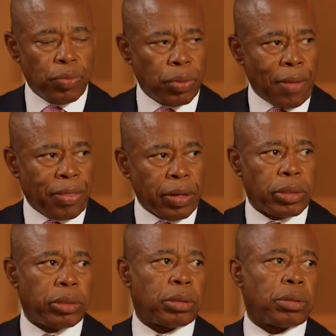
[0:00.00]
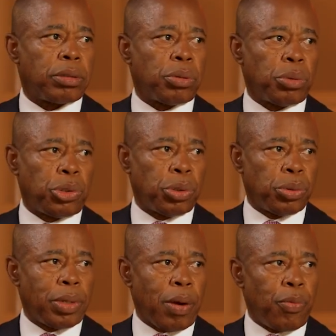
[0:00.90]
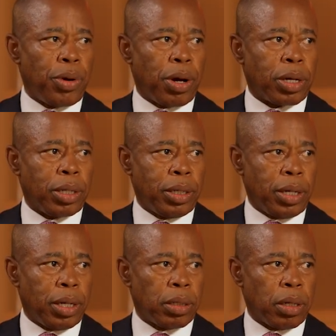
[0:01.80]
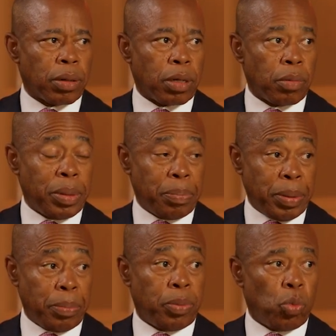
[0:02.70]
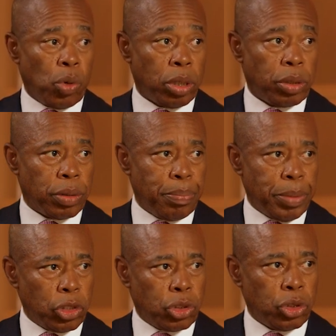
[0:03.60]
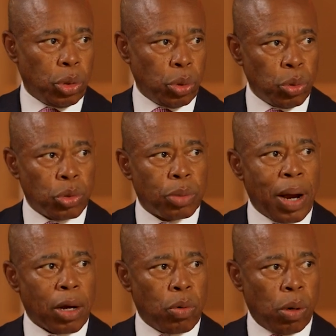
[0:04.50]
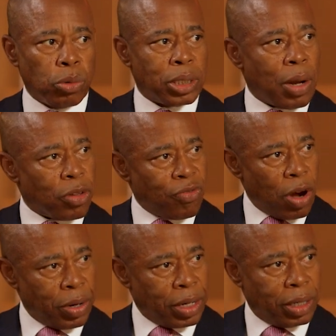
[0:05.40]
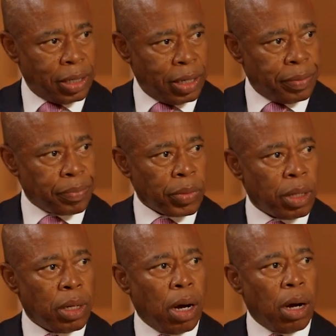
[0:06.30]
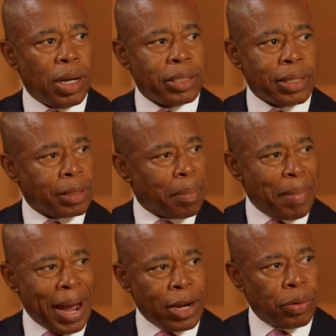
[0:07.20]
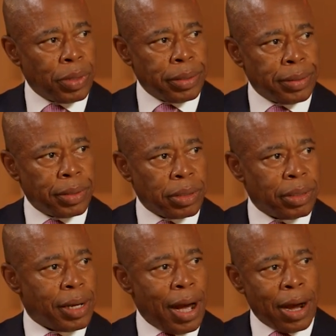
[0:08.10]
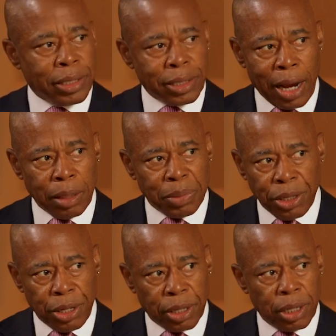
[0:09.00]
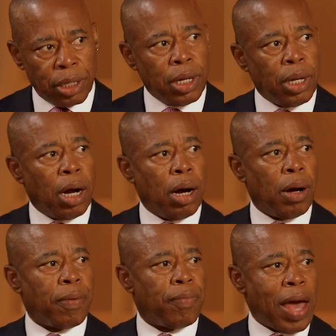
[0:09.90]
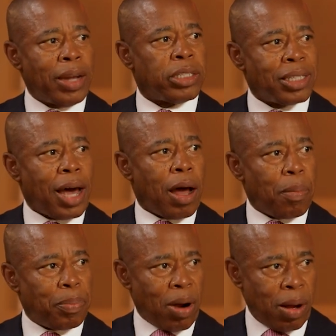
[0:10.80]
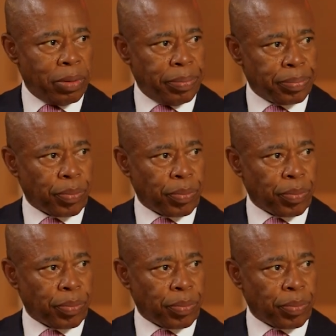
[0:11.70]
I think it's crucial that we are clear, because people wanted to misuse my quotes, and I was very clear. It's not the migrant, the asylum seeker. That is not our problem.